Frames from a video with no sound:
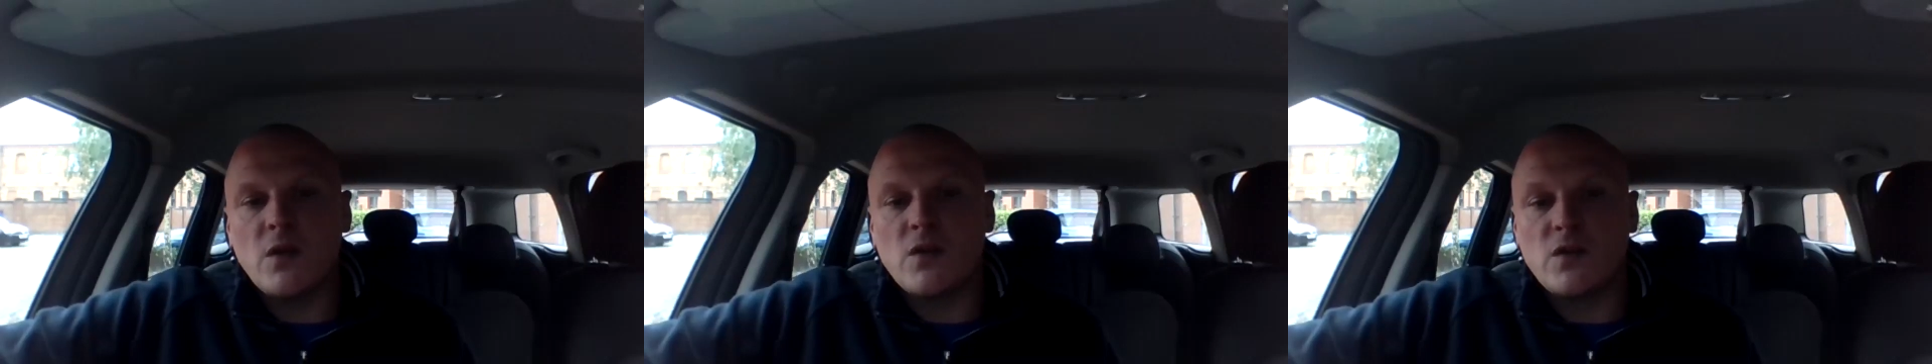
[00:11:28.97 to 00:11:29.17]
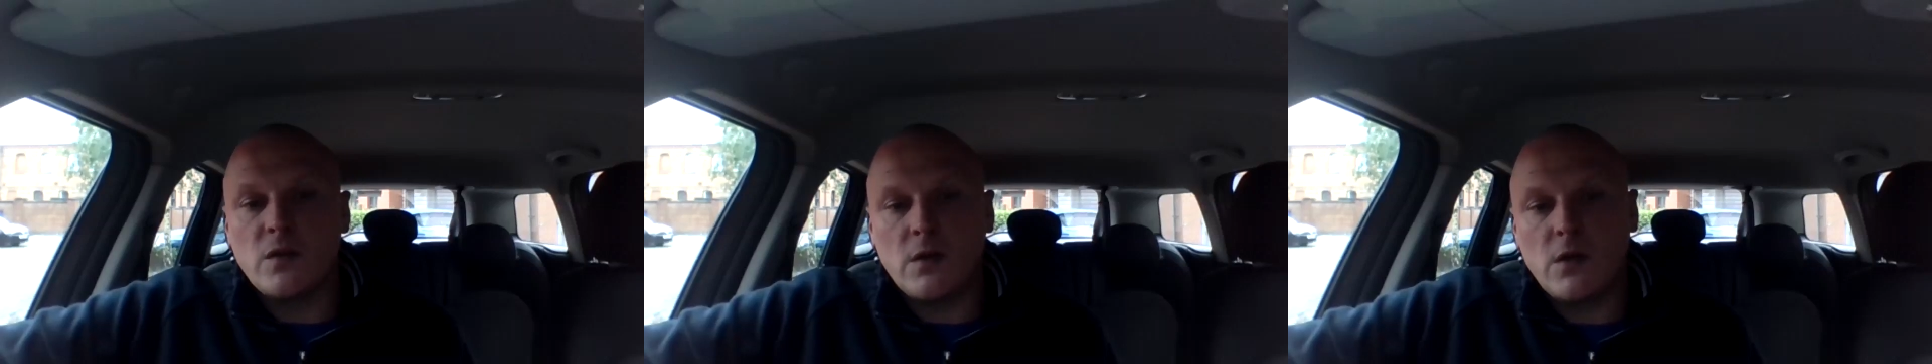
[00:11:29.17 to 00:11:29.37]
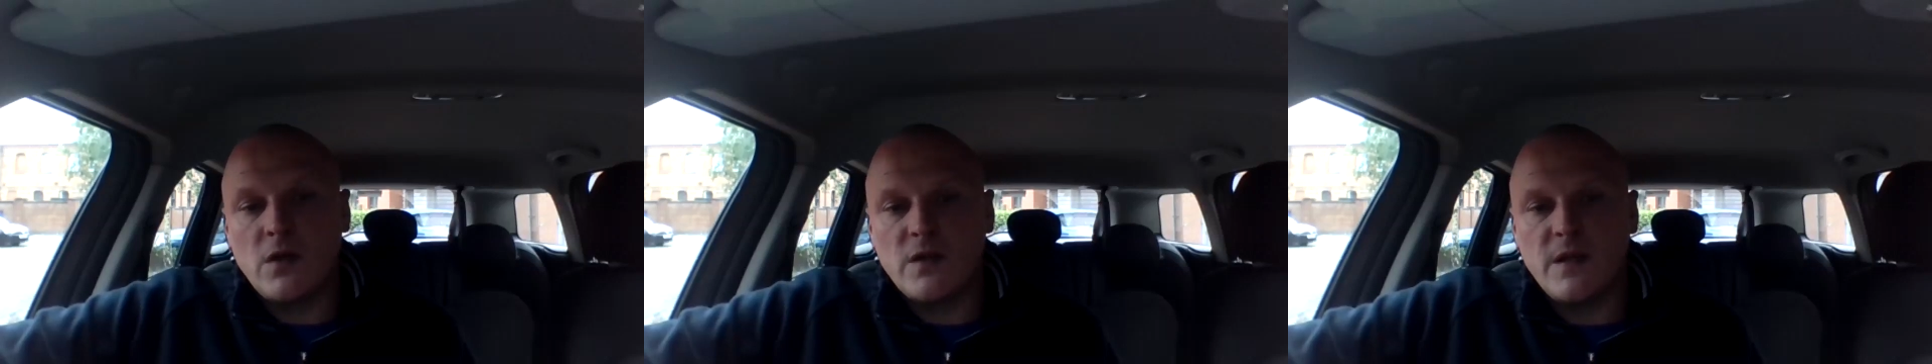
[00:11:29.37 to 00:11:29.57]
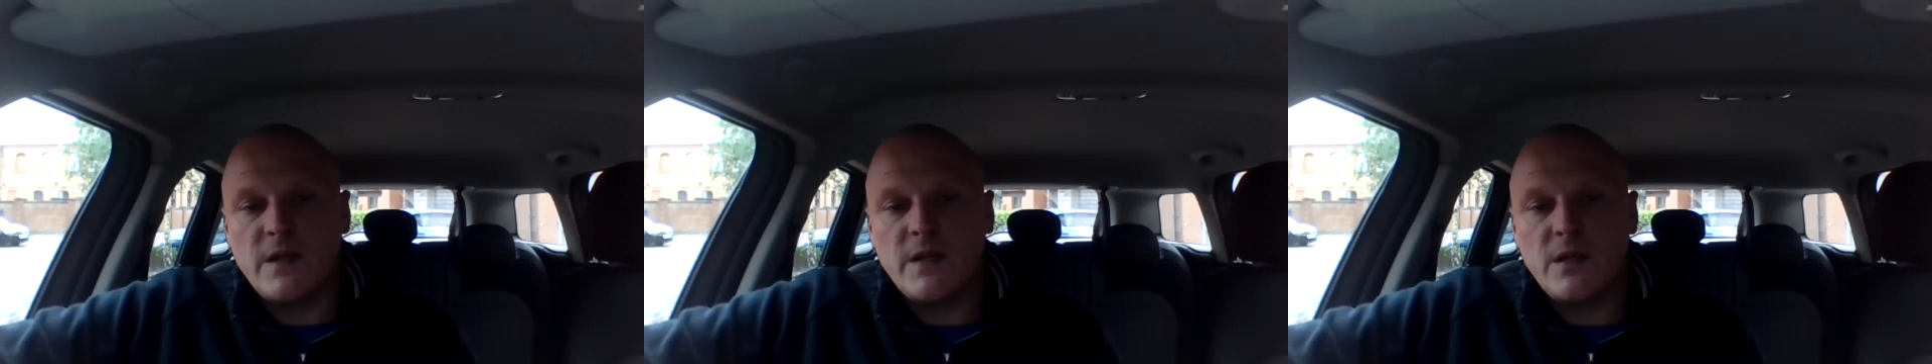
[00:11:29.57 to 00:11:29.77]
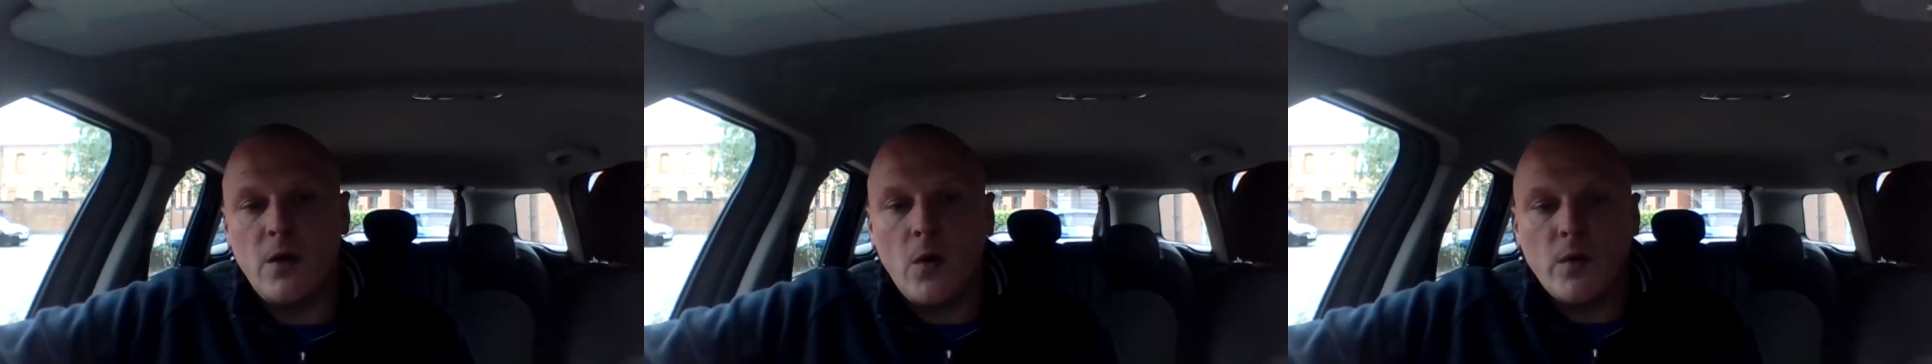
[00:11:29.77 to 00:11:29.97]
because
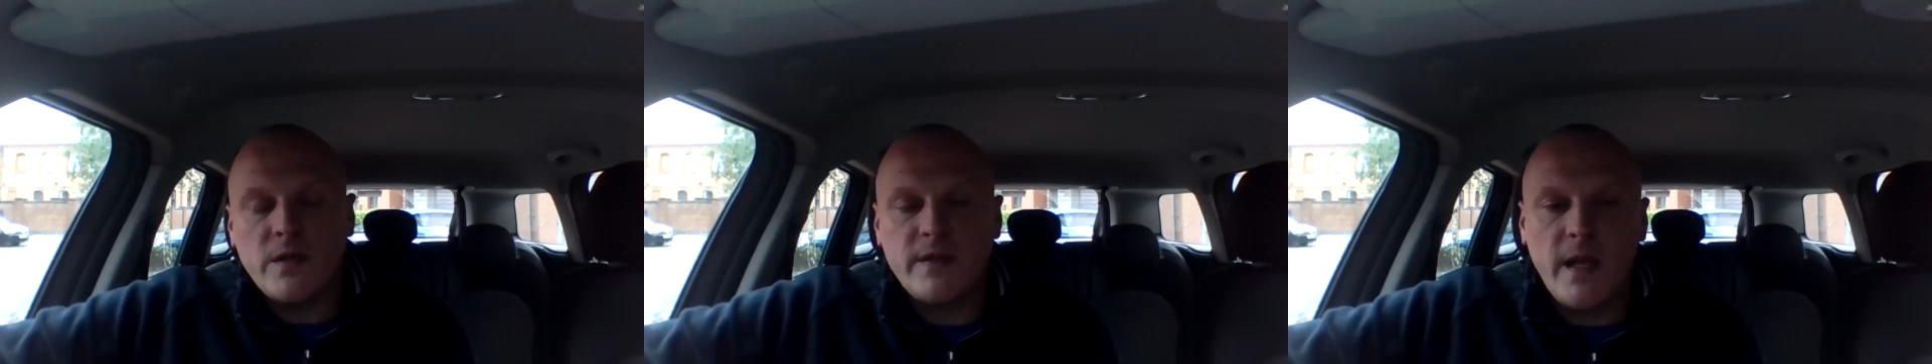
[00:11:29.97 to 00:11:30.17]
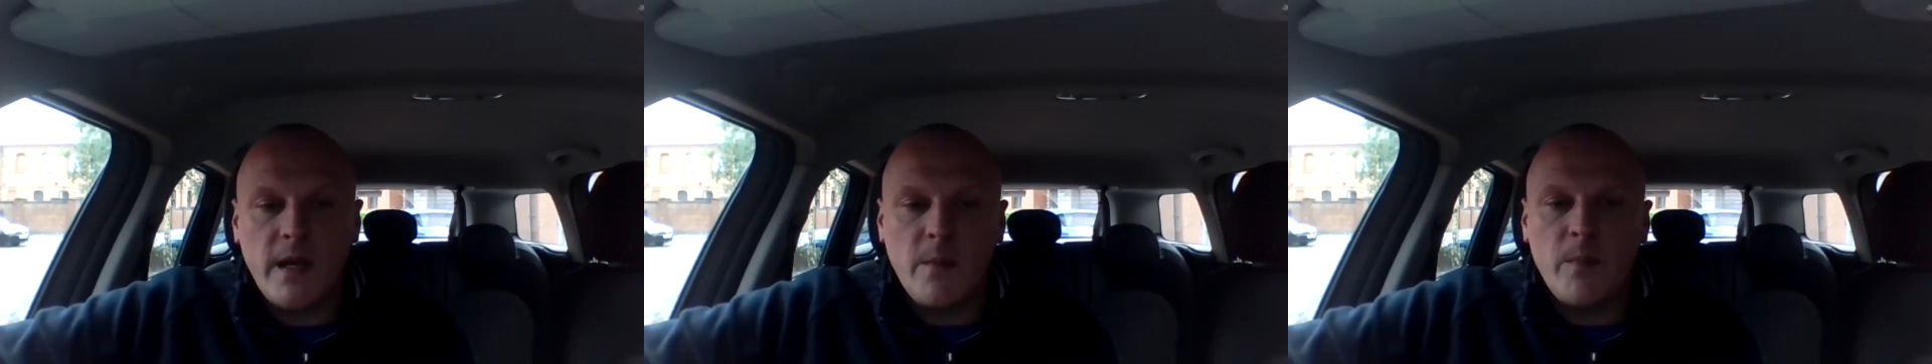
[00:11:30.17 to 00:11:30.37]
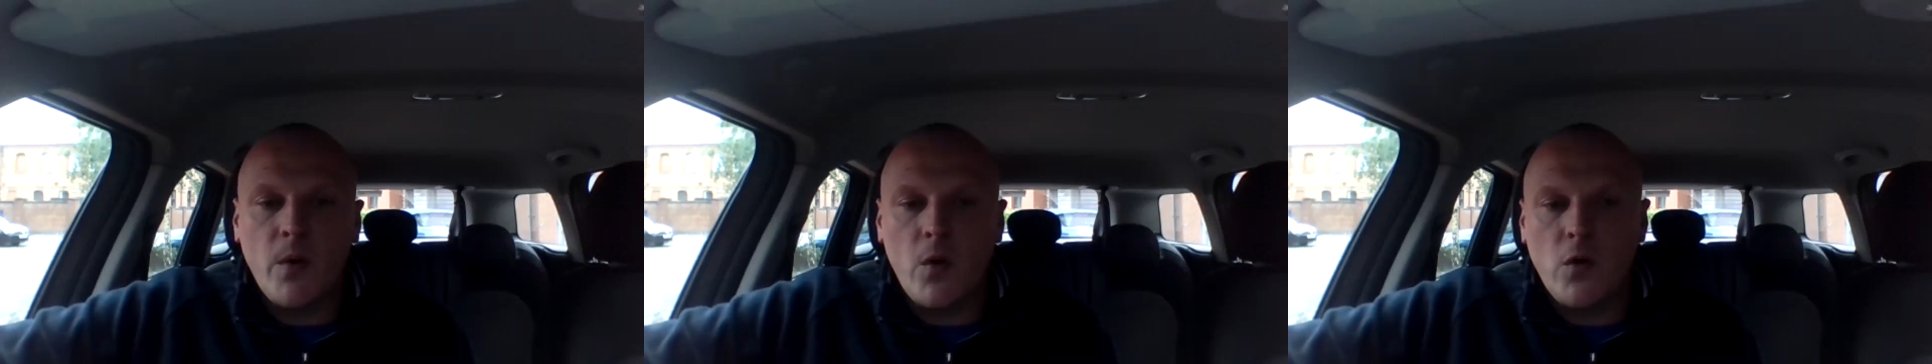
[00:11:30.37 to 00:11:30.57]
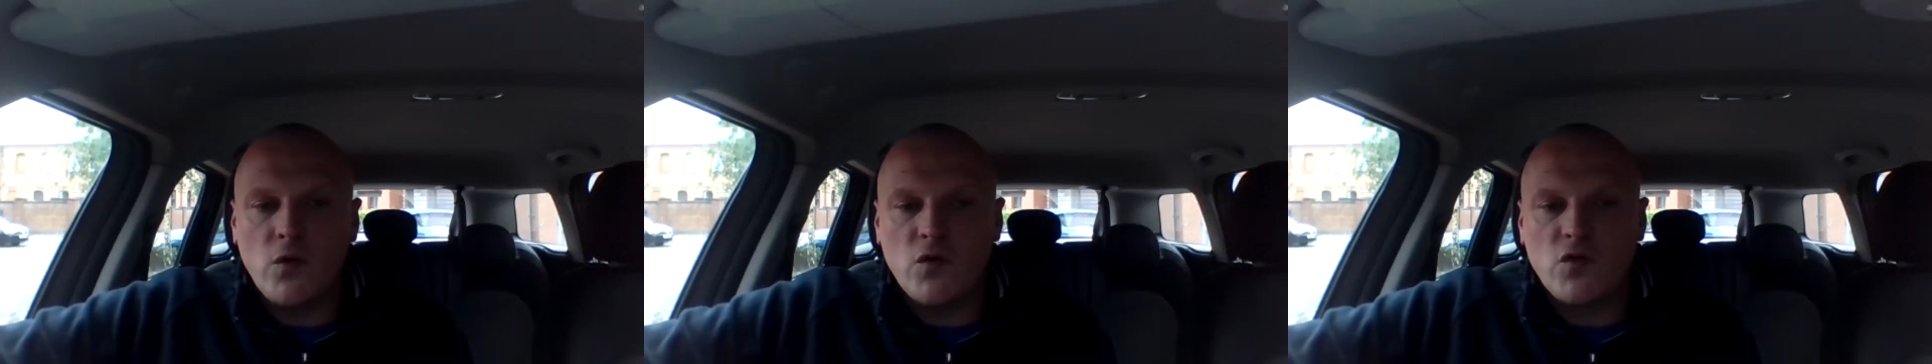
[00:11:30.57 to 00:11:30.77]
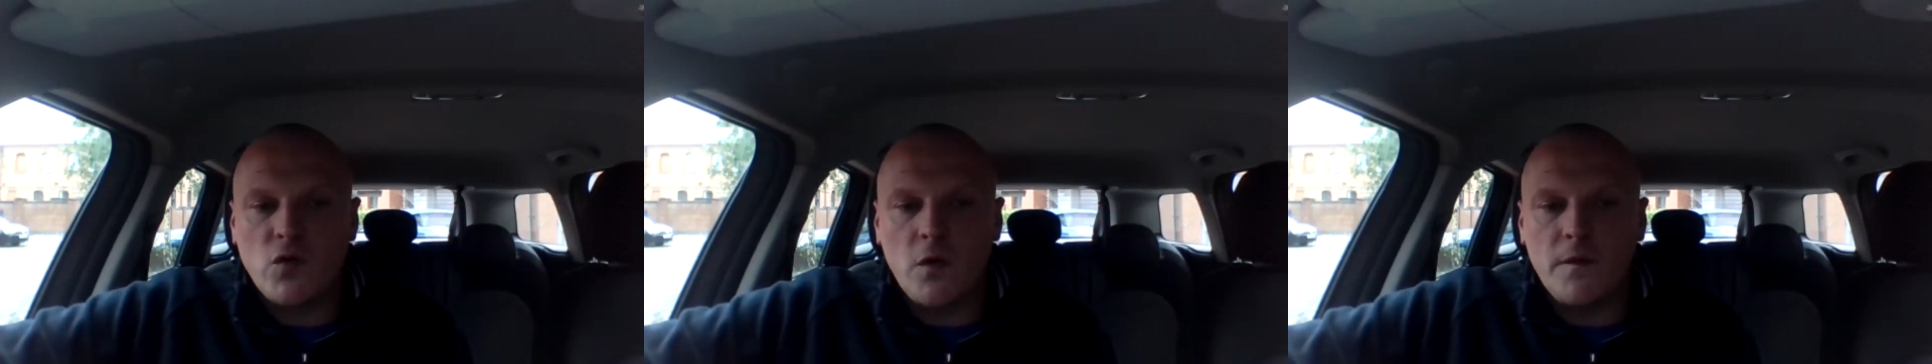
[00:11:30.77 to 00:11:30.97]
you know, it's dead
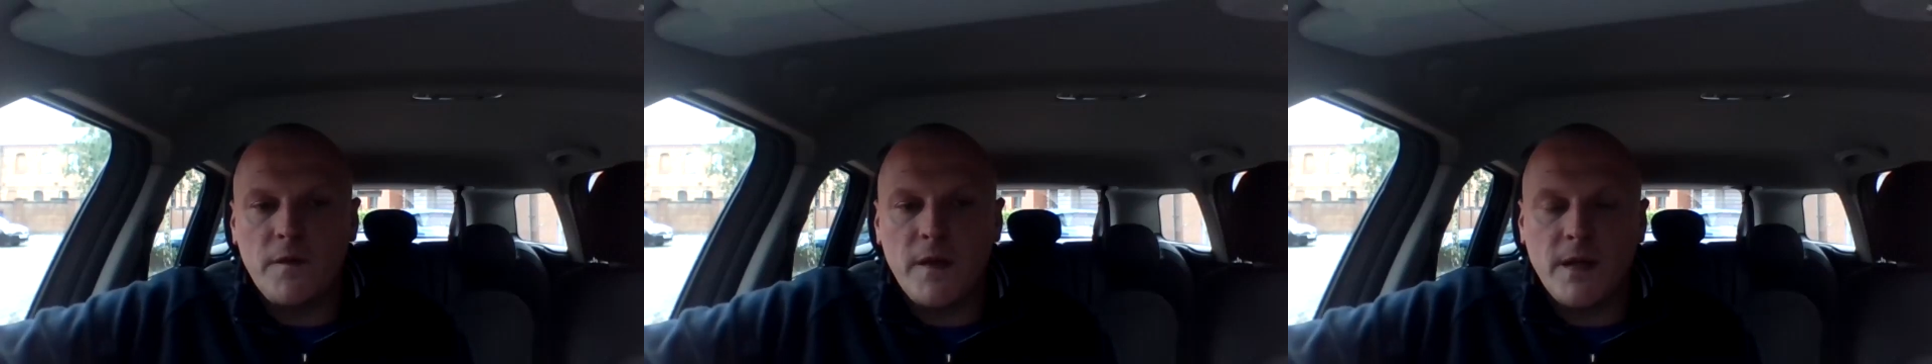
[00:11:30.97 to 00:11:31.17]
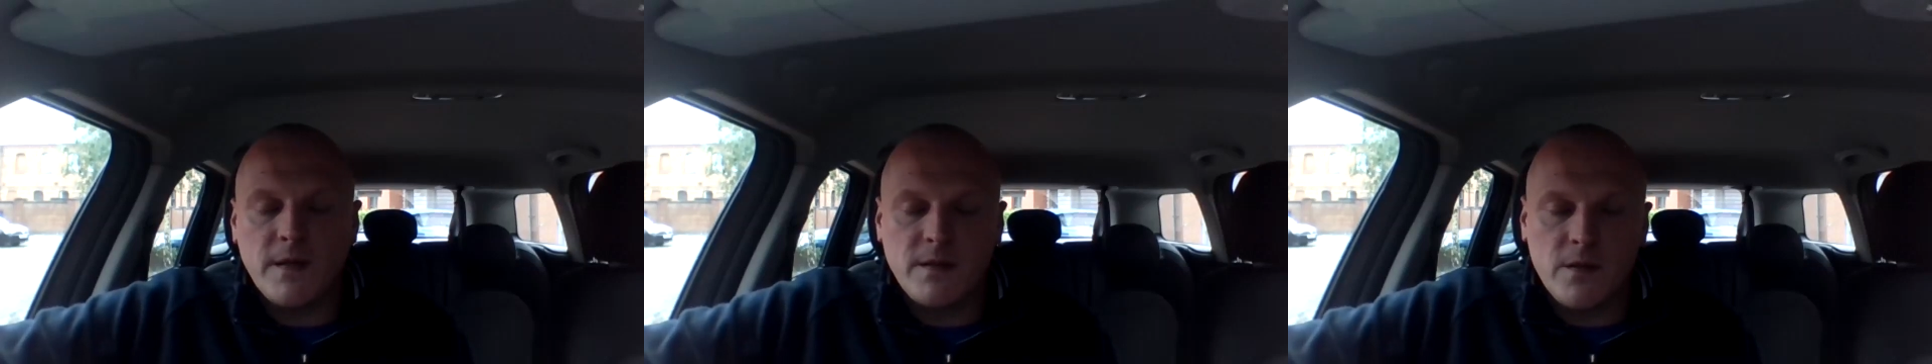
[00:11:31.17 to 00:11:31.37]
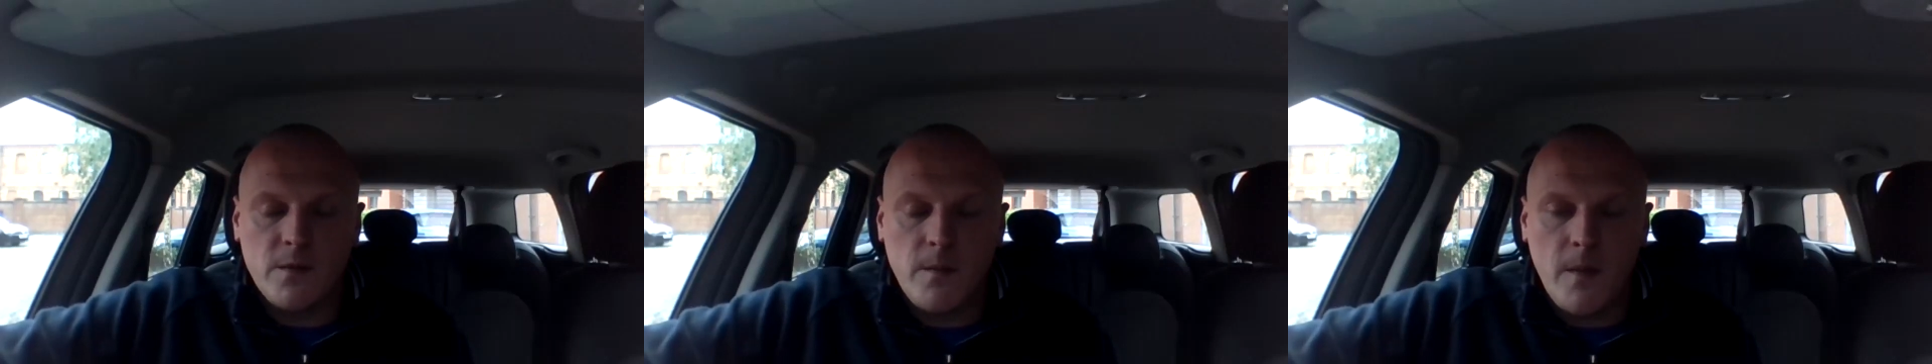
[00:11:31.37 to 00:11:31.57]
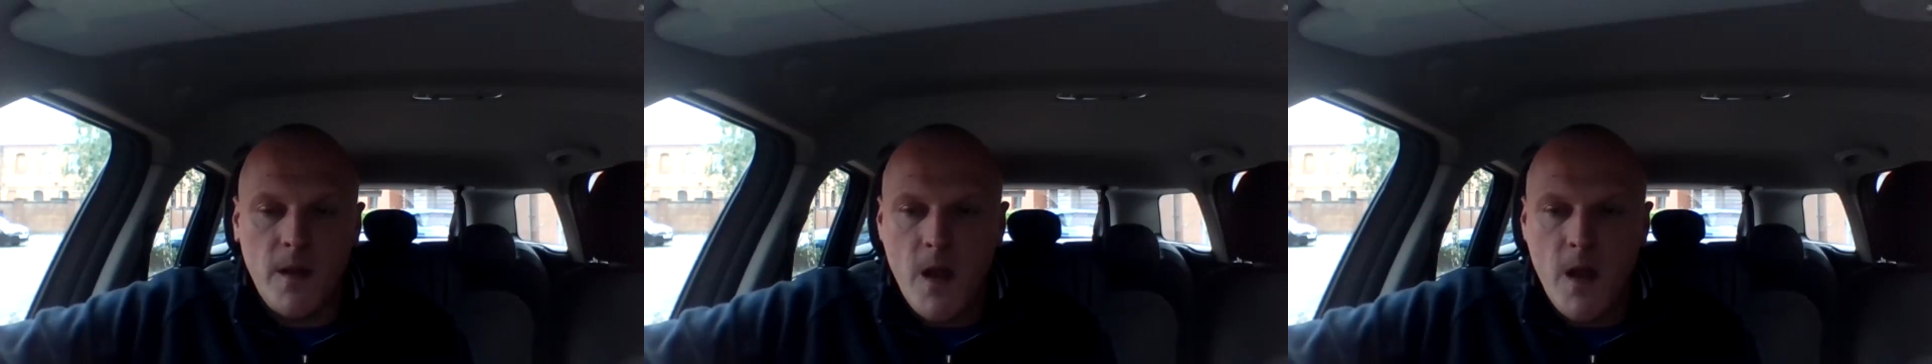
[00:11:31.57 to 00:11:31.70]
important stuff, this.